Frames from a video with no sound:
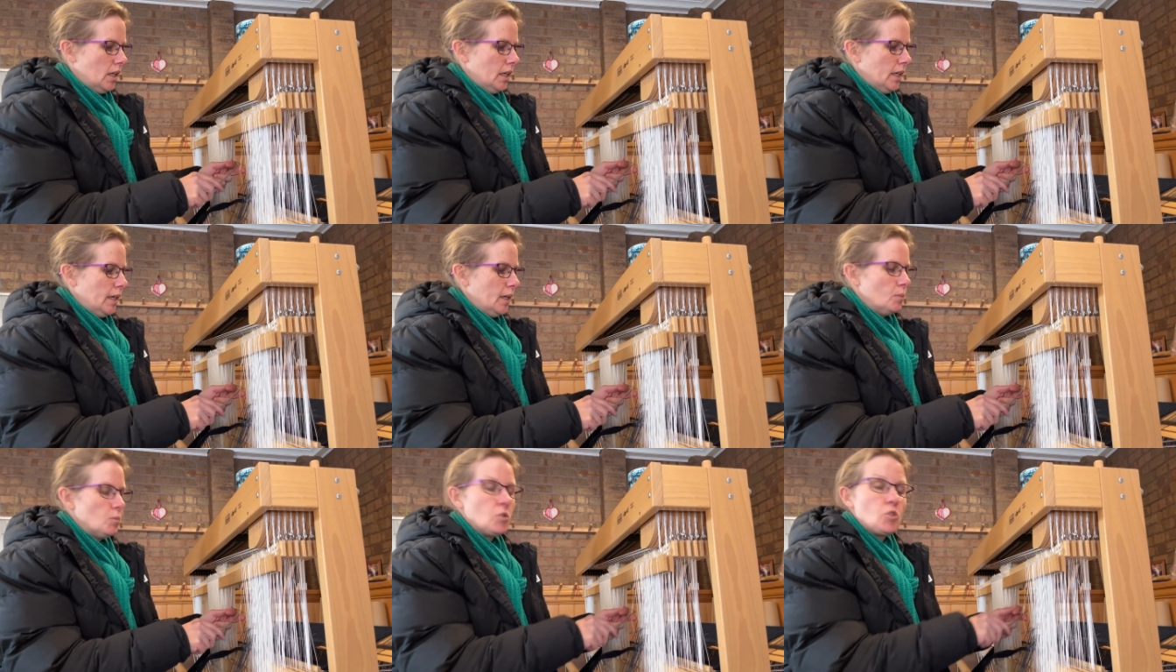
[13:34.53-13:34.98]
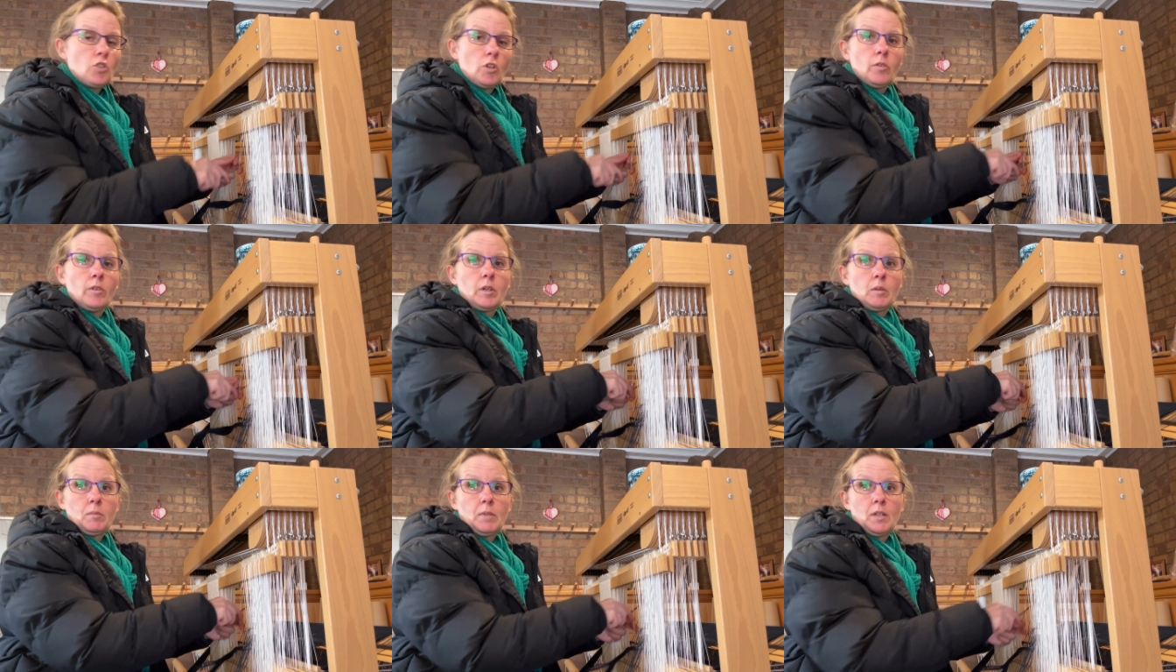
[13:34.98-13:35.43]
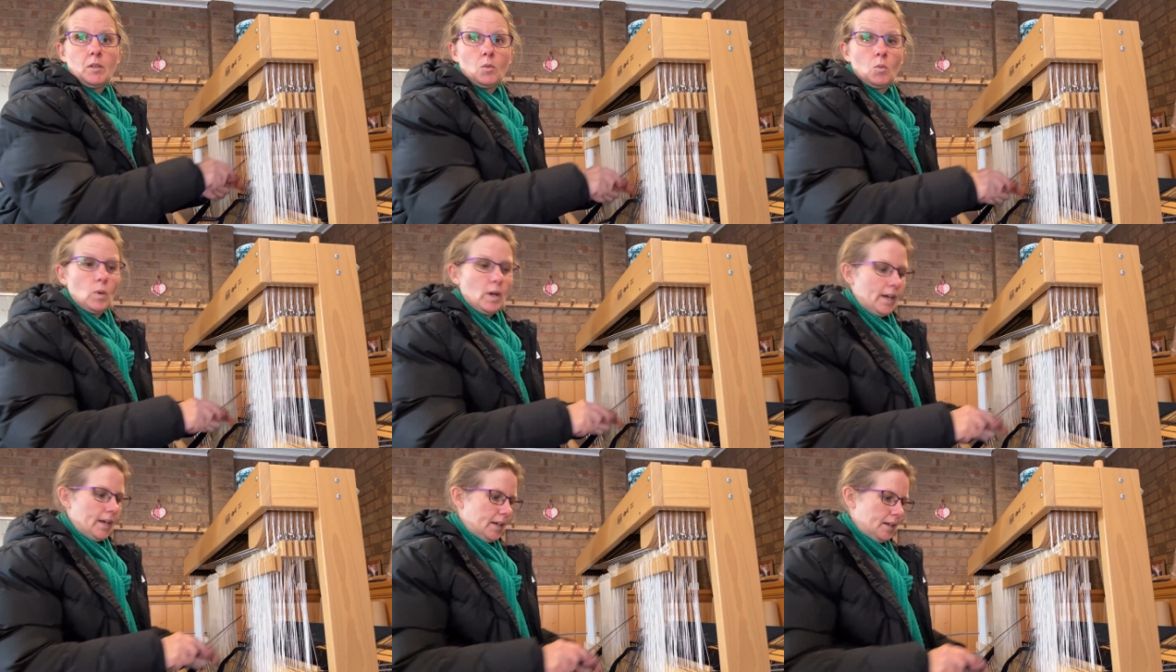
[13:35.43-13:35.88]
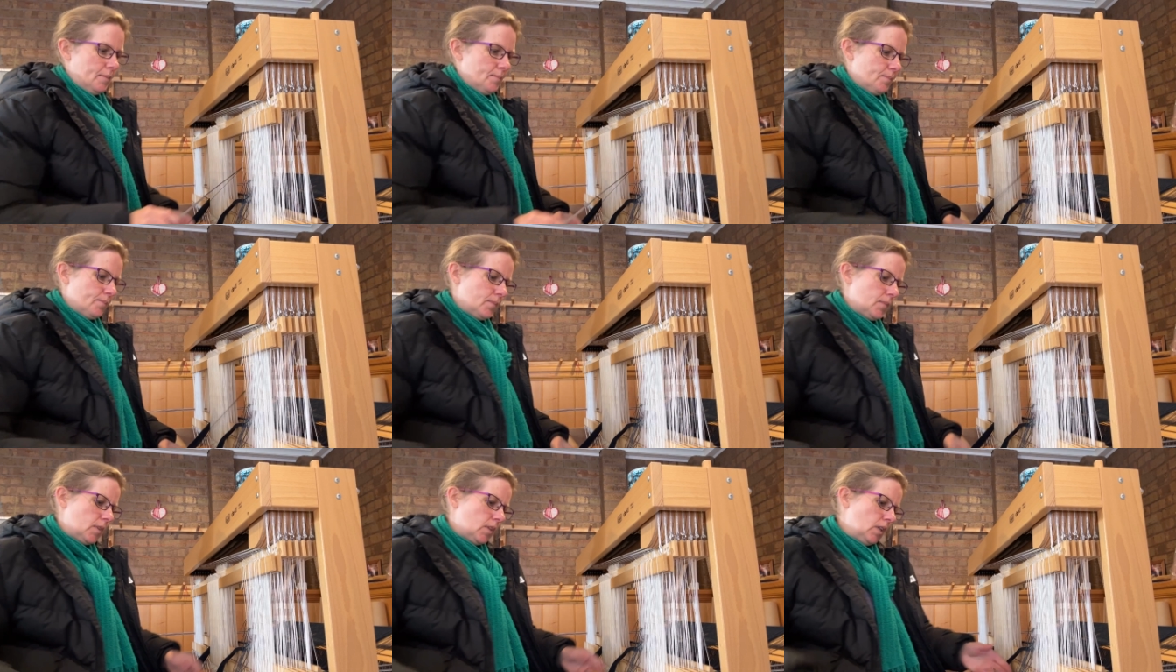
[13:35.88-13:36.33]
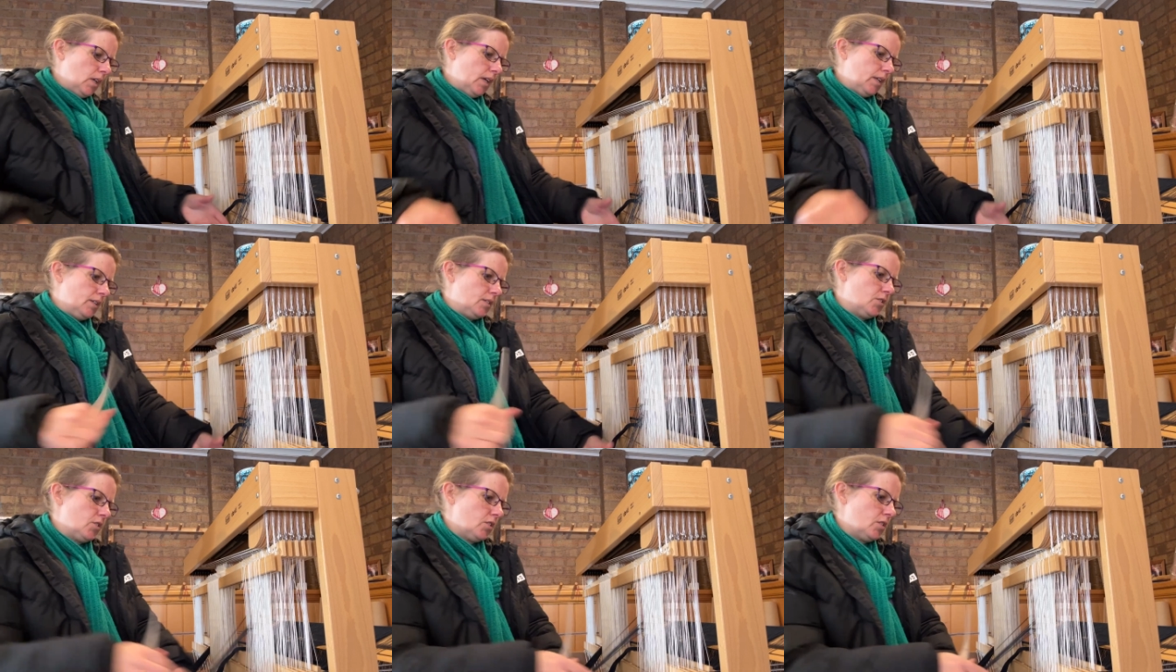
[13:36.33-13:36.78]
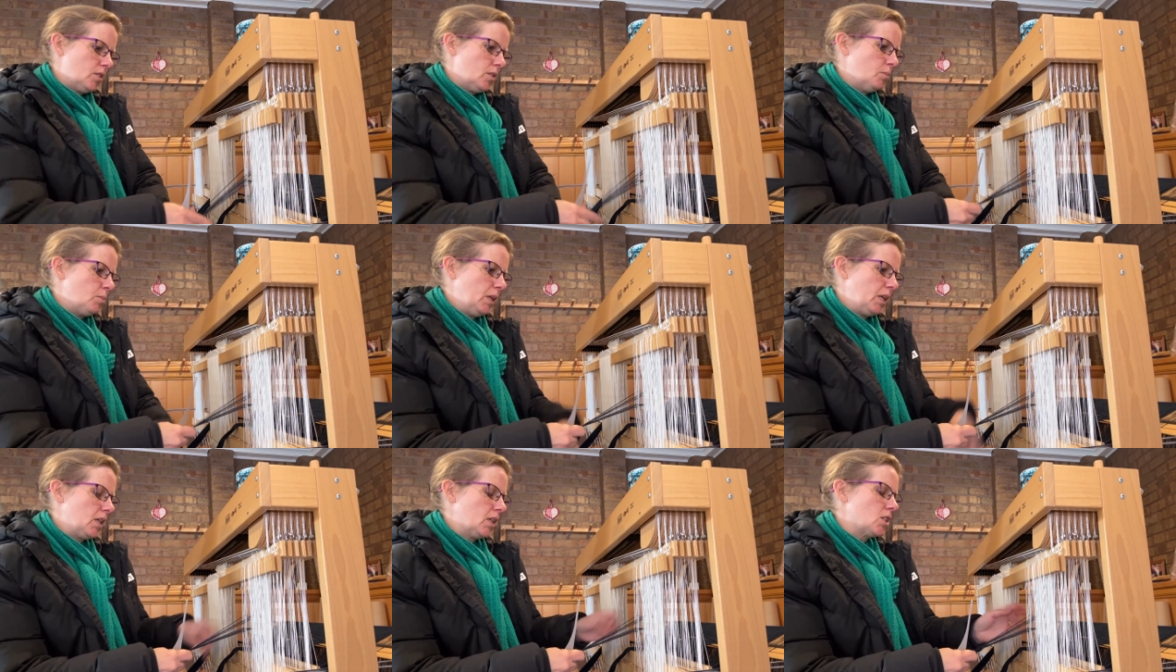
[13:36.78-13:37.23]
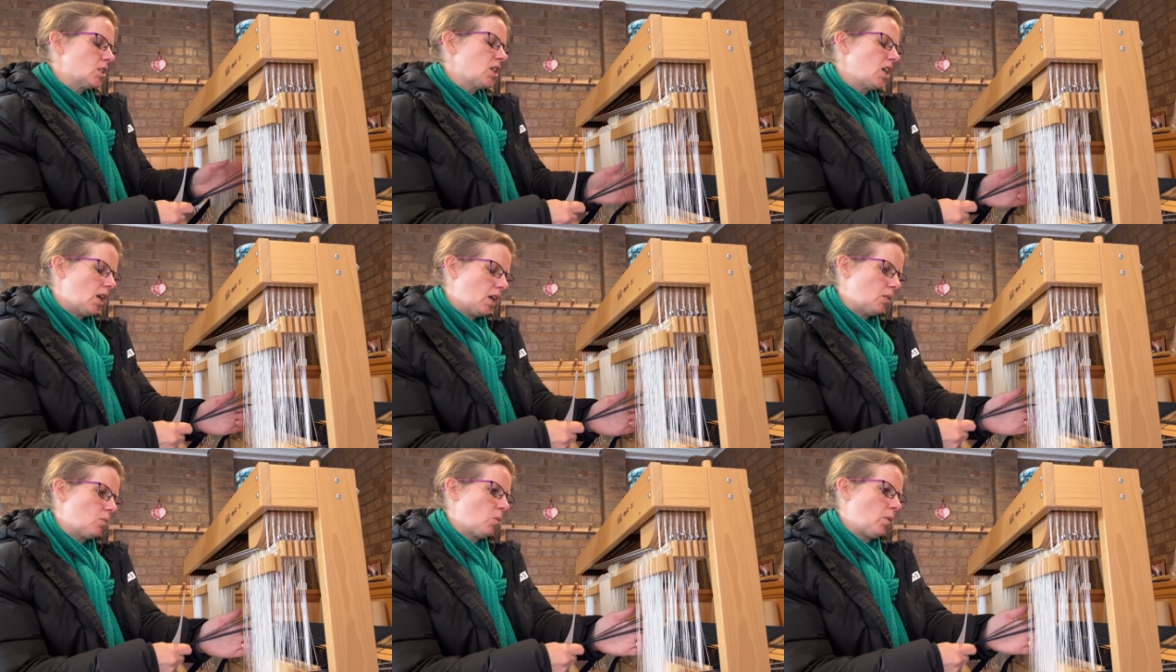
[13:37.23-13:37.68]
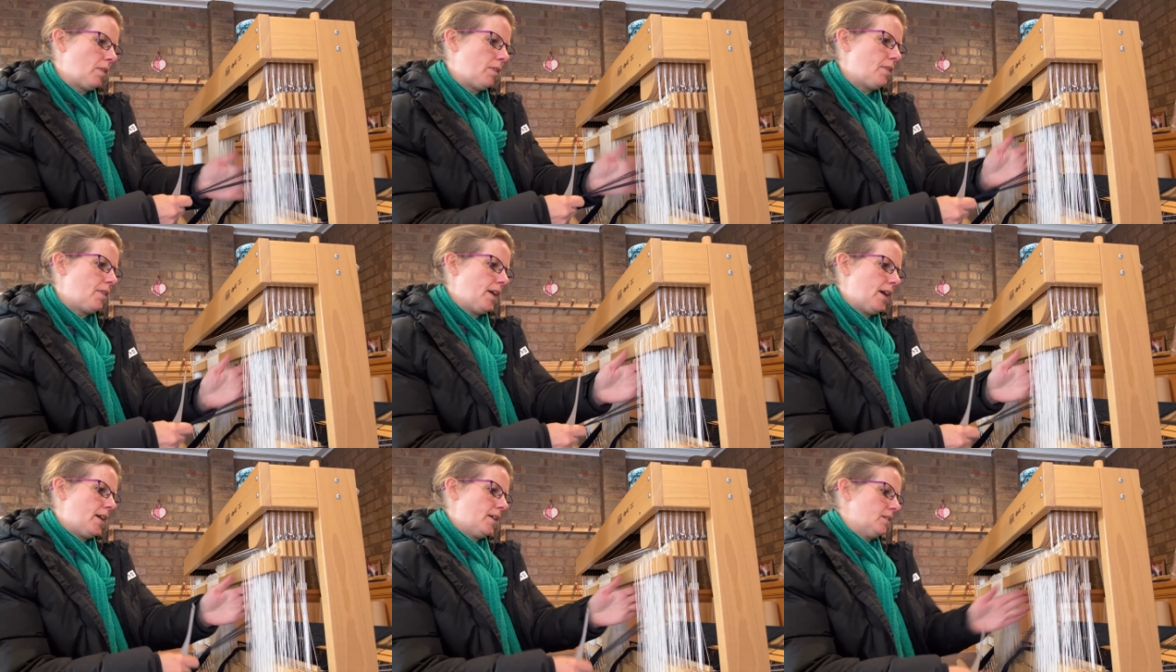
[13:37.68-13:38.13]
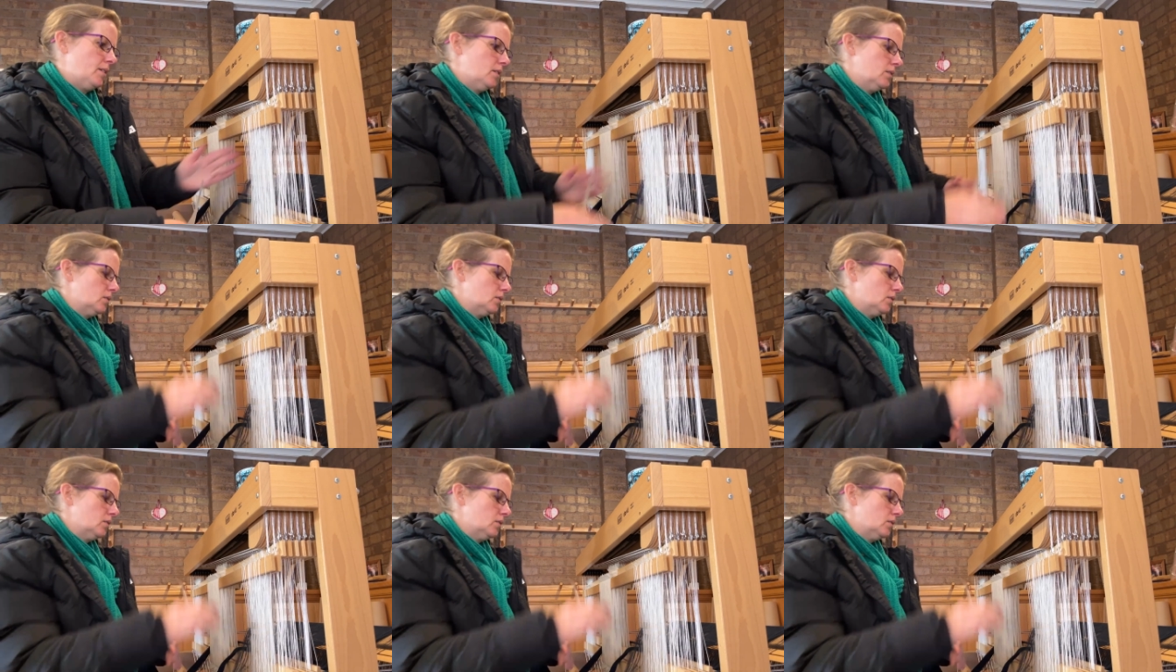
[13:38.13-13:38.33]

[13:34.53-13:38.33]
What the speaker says: him showing me the way, and just to be content with that,